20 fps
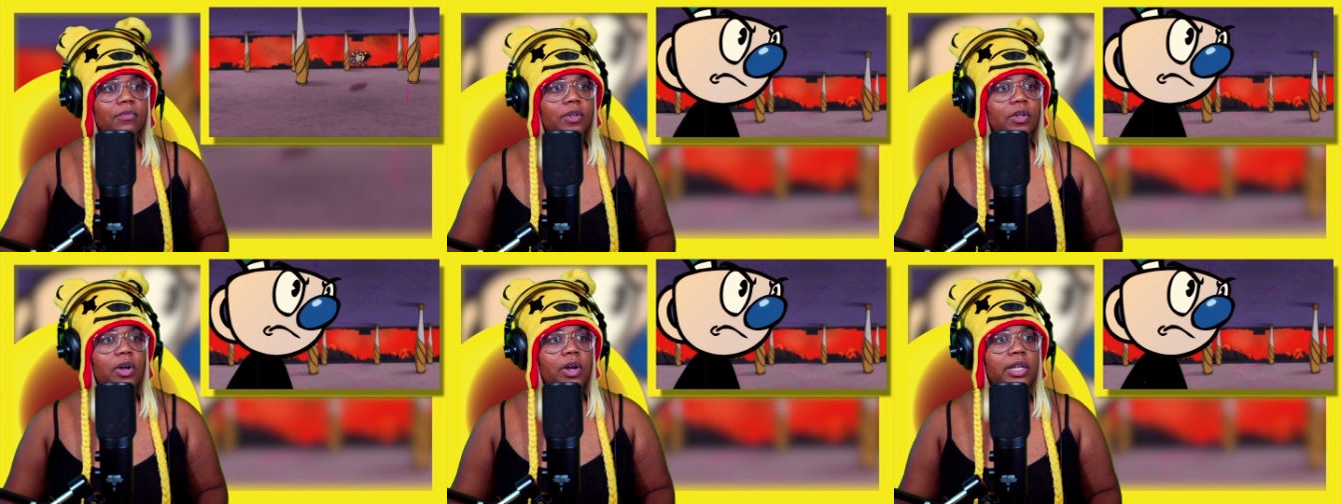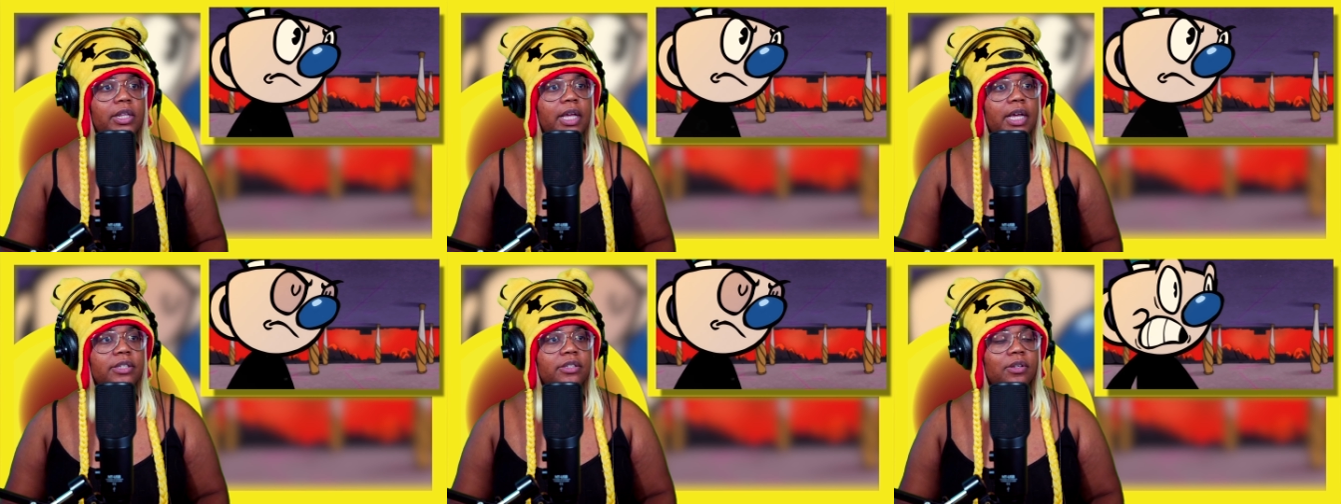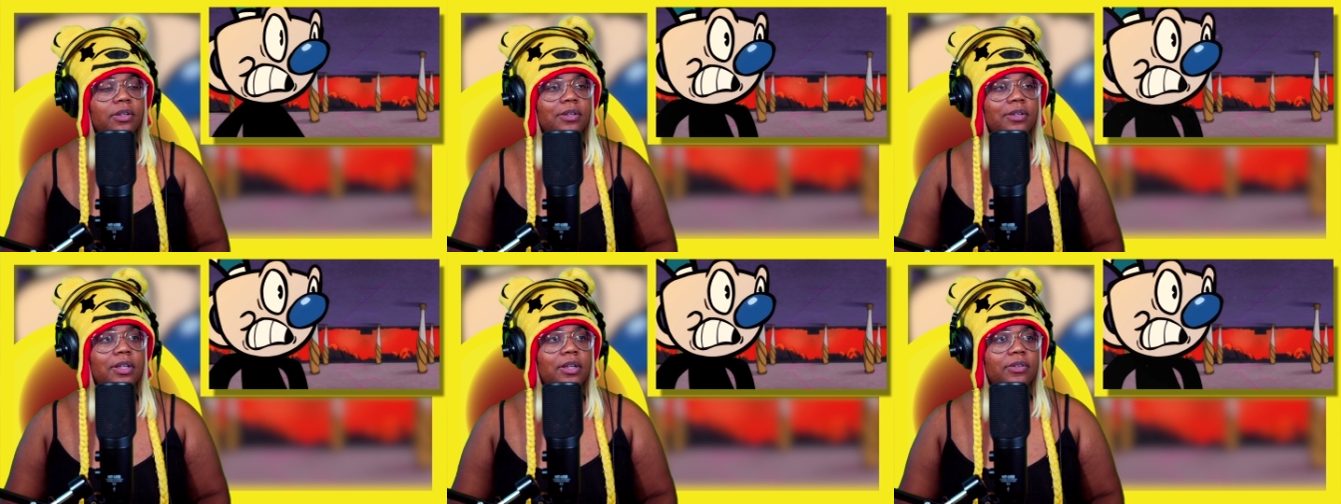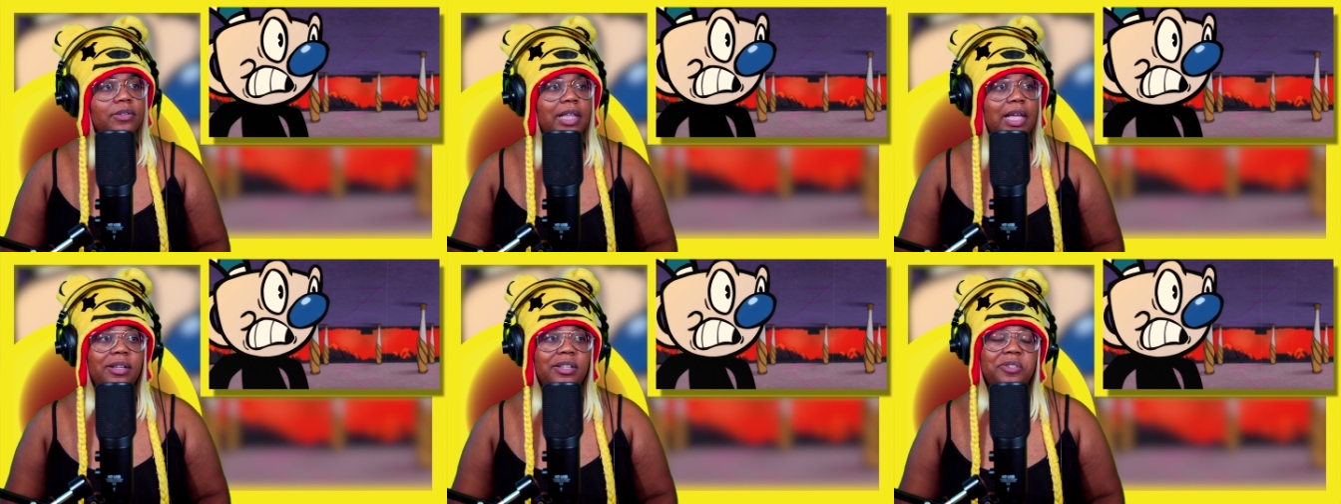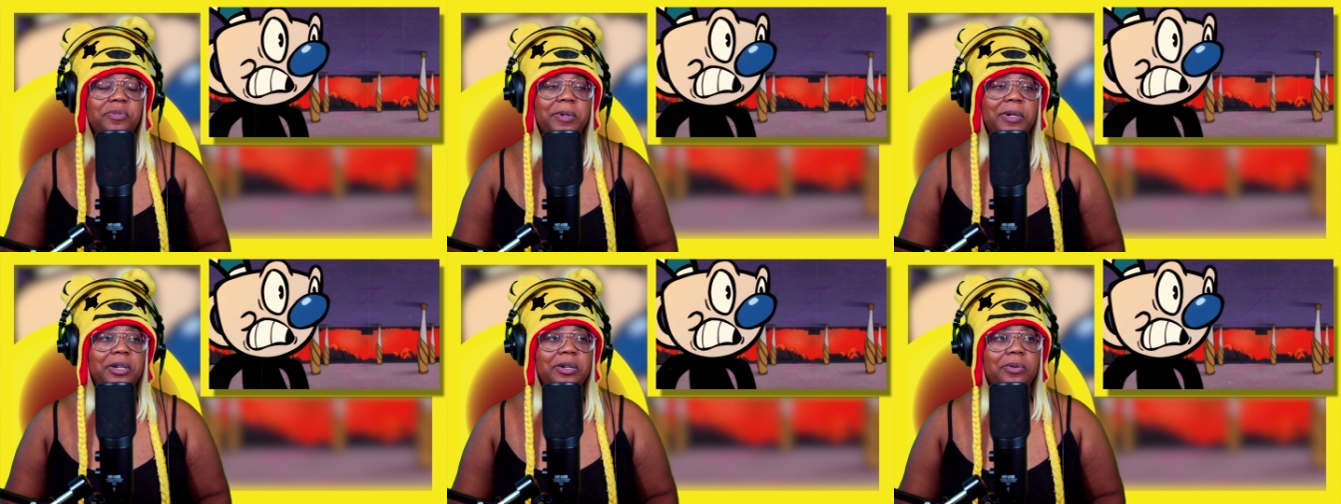Or uh, uh,
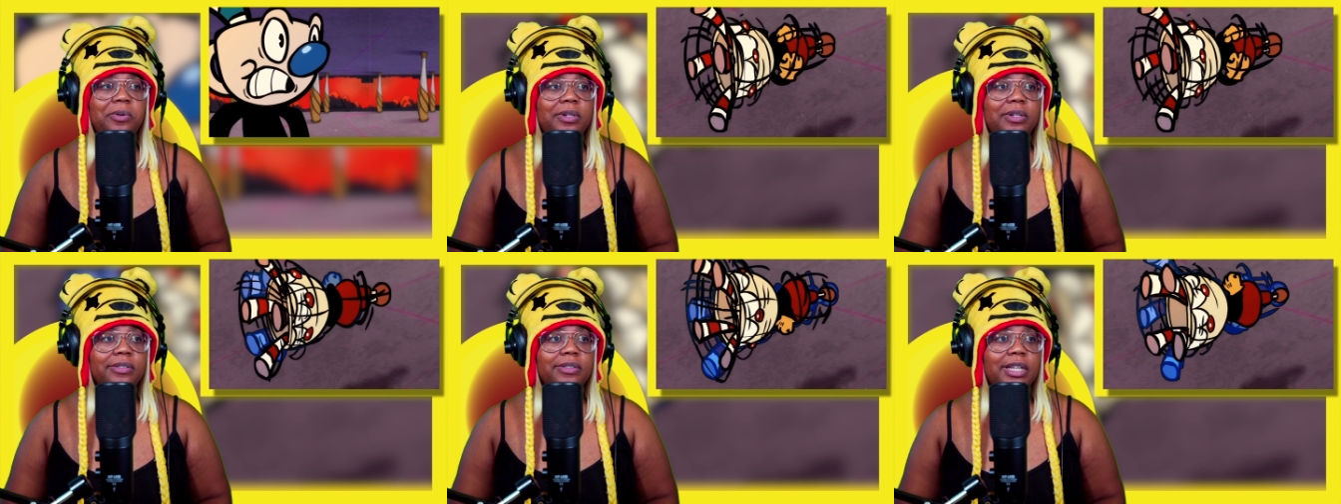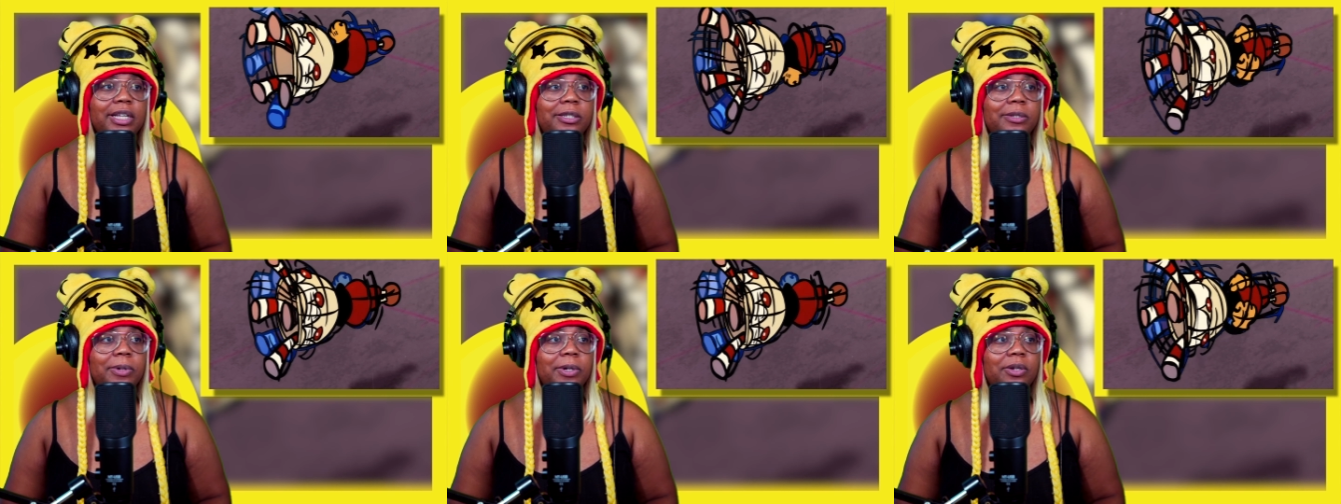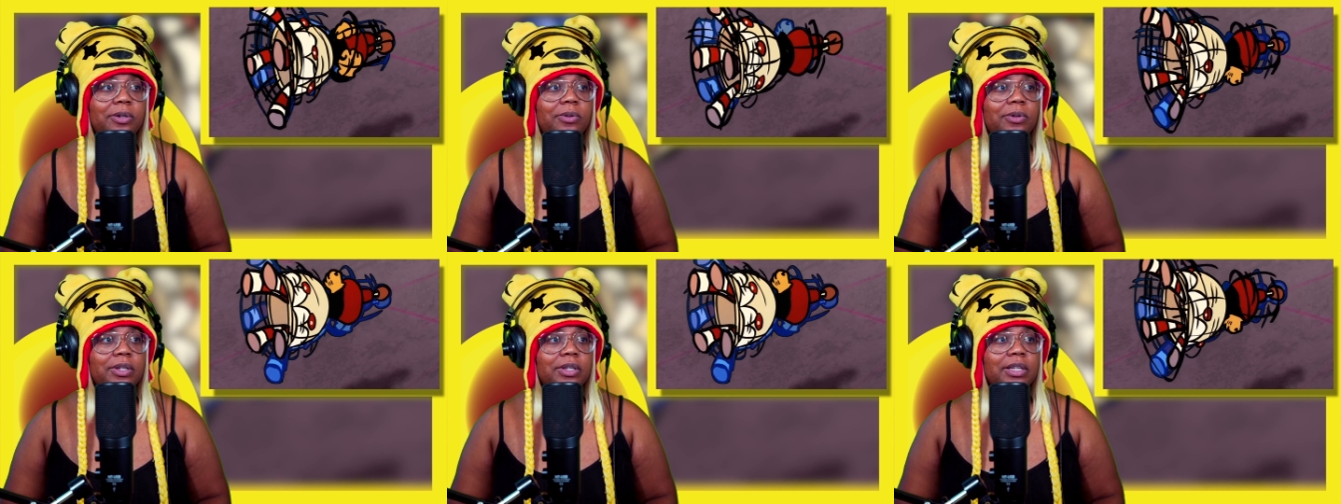that's pretty cool. That's pretty cool.